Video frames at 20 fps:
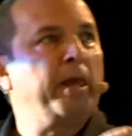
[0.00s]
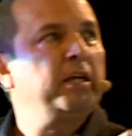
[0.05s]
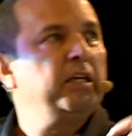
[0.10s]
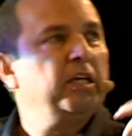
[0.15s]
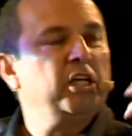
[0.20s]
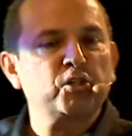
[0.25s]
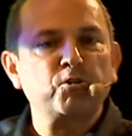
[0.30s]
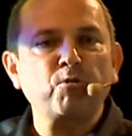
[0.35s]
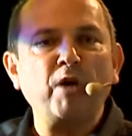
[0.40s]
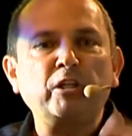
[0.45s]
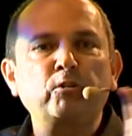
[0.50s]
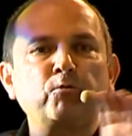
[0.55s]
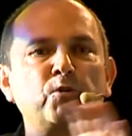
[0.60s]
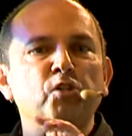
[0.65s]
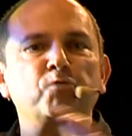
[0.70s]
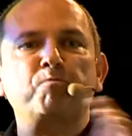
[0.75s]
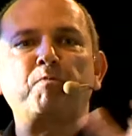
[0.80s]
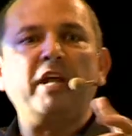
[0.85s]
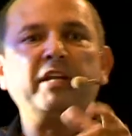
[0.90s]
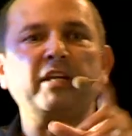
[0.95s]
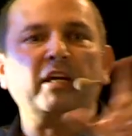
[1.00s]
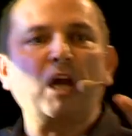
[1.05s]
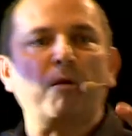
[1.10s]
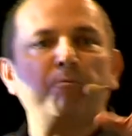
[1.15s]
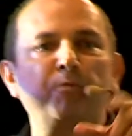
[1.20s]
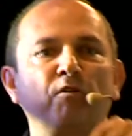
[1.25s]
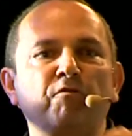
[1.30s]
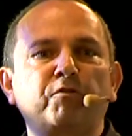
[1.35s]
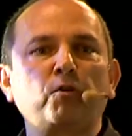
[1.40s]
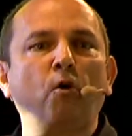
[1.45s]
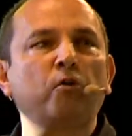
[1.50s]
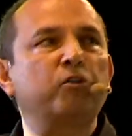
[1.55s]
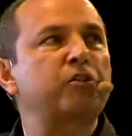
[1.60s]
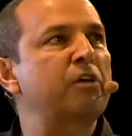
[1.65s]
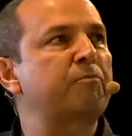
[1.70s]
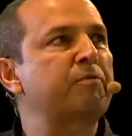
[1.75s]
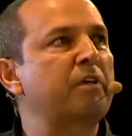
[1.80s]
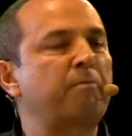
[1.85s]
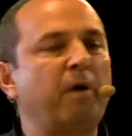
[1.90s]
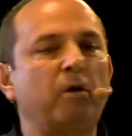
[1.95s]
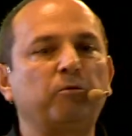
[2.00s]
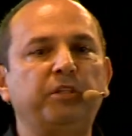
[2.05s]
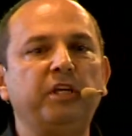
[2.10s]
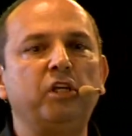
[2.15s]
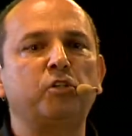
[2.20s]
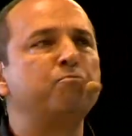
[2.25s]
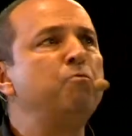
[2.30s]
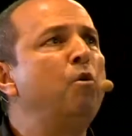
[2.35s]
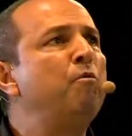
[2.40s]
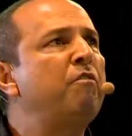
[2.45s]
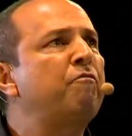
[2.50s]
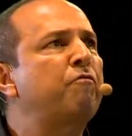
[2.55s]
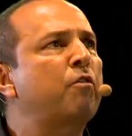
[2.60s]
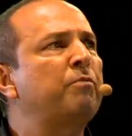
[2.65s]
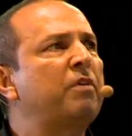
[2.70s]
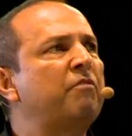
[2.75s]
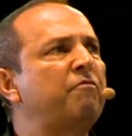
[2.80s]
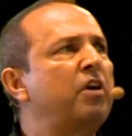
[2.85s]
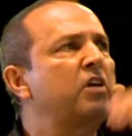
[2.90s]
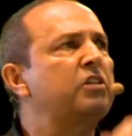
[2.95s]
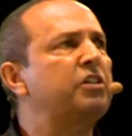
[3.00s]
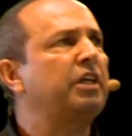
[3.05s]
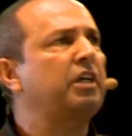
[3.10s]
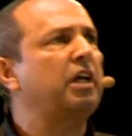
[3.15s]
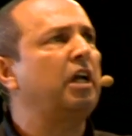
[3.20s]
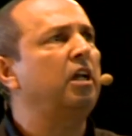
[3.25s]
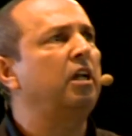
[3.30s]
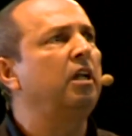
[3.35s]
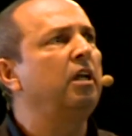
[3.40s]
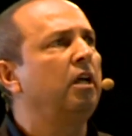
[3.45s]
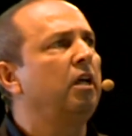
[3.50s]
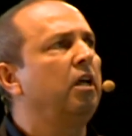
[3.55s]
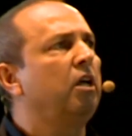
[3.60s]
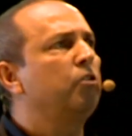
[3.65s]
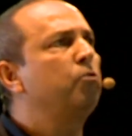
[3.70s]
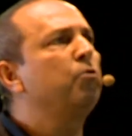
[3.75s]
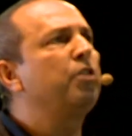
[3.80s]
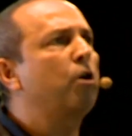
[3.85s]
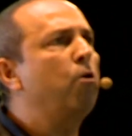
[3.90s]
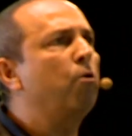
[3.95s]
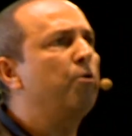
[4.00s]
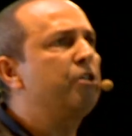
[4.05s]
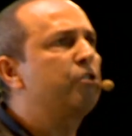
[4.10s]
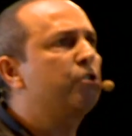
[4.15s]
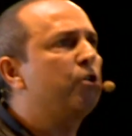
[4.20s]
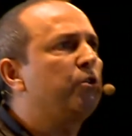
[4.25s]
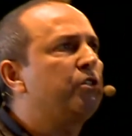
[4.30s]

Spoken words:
in trying to explain a couple of concepts about this, moving from the vertical to the horizontal.